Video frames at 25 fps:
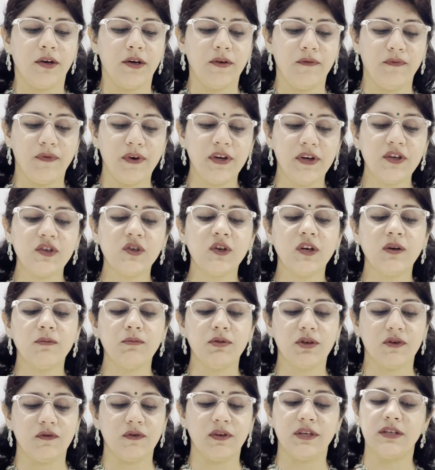
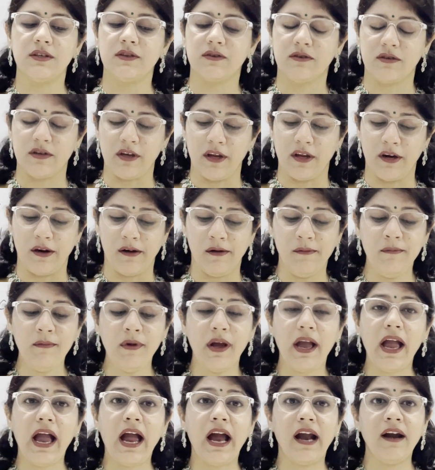Differentiate between
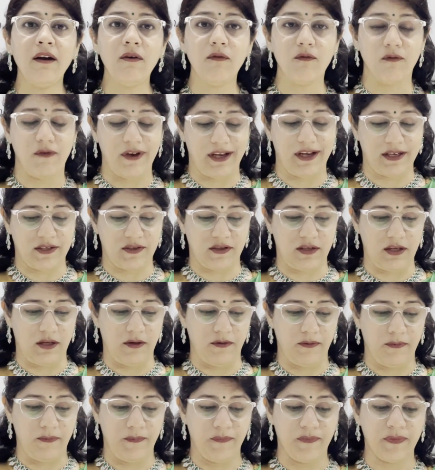serum and
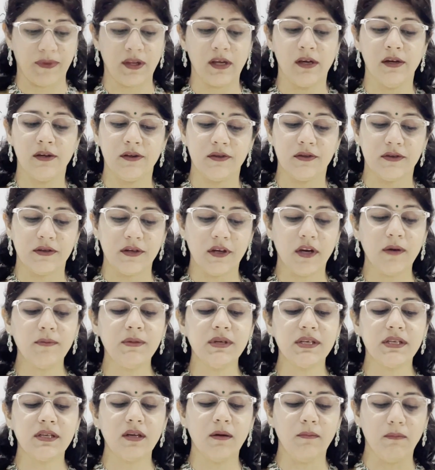vaccine.
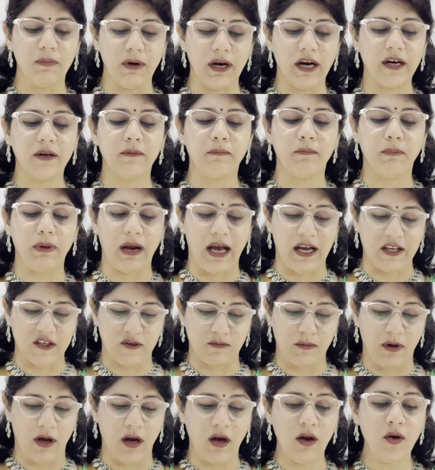Serum is the blood
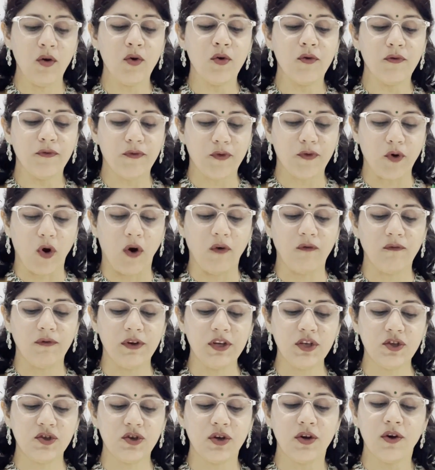plasma from
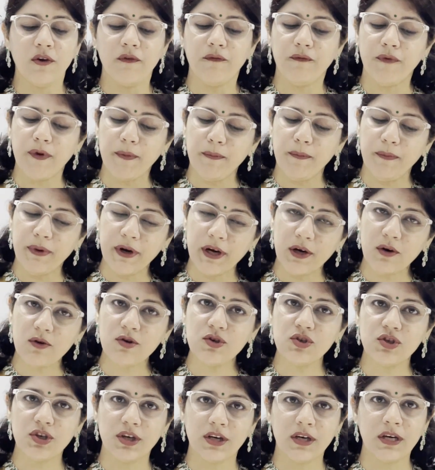which
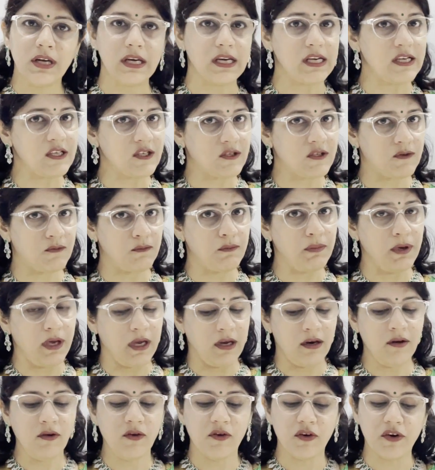fibrinogen is
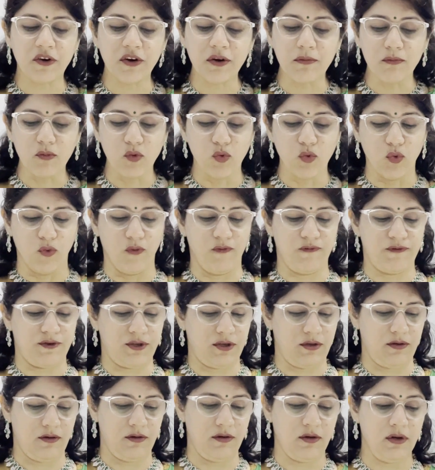being
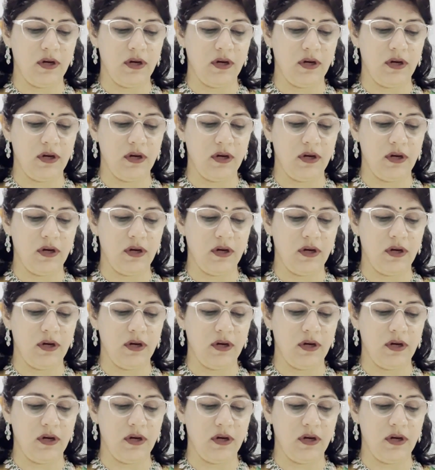removed,